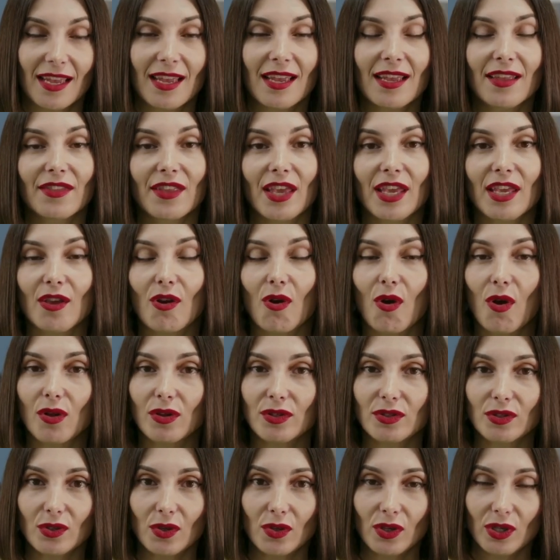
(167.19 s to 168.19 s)
They
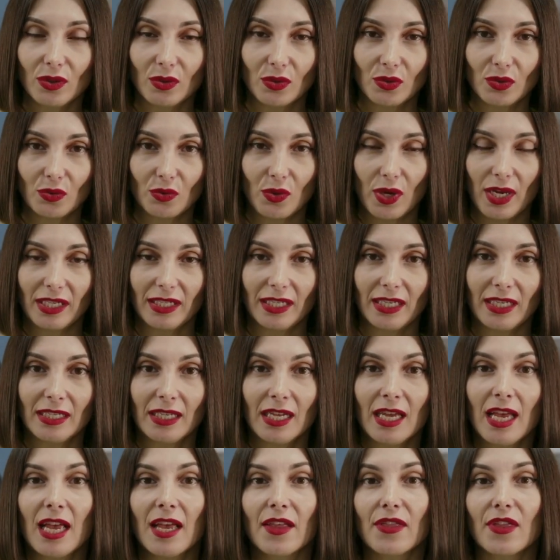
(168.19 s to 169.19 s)
also illustrated
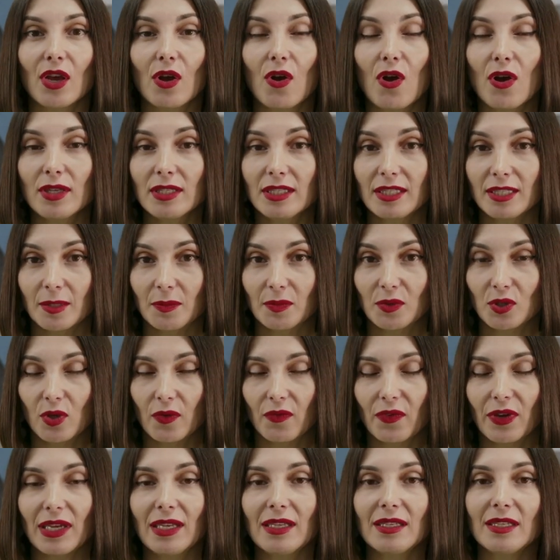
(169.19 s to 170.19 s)
the concepts of
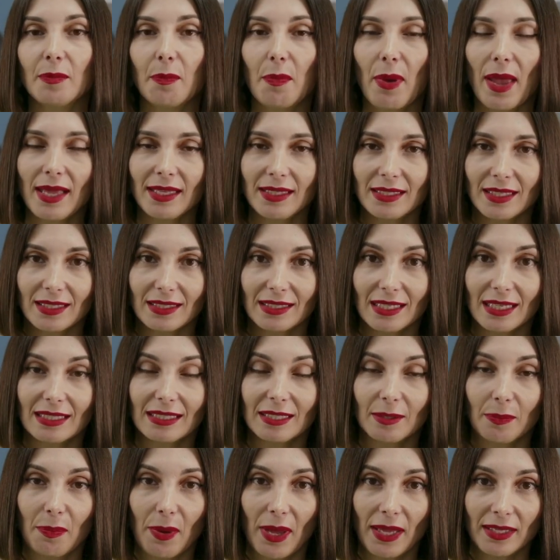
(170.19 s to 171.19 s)
independent and
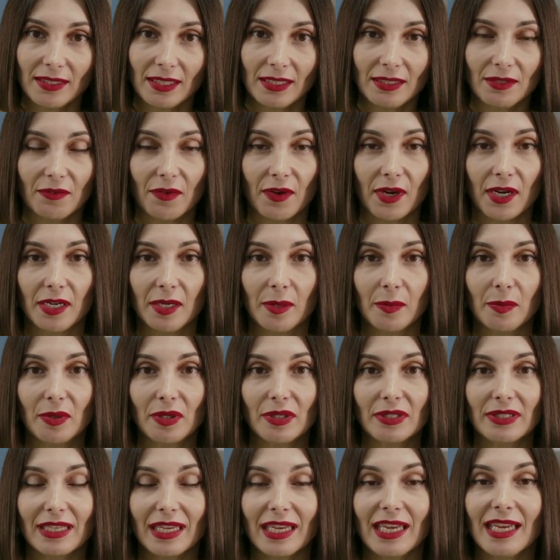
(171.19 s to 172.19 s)
dependent
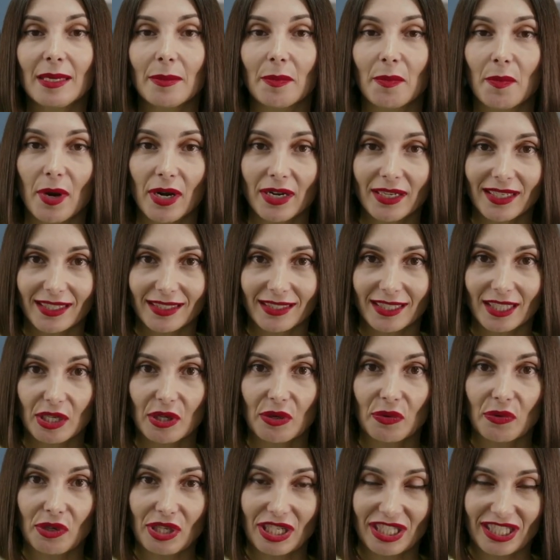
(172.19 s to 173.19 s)
variables in marketing
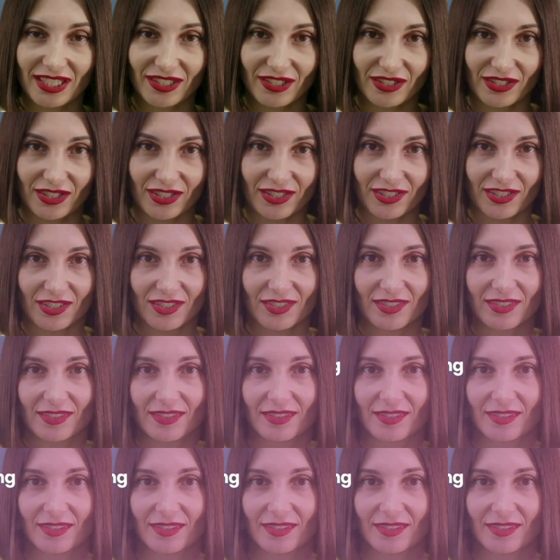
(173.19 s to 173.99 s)
research. The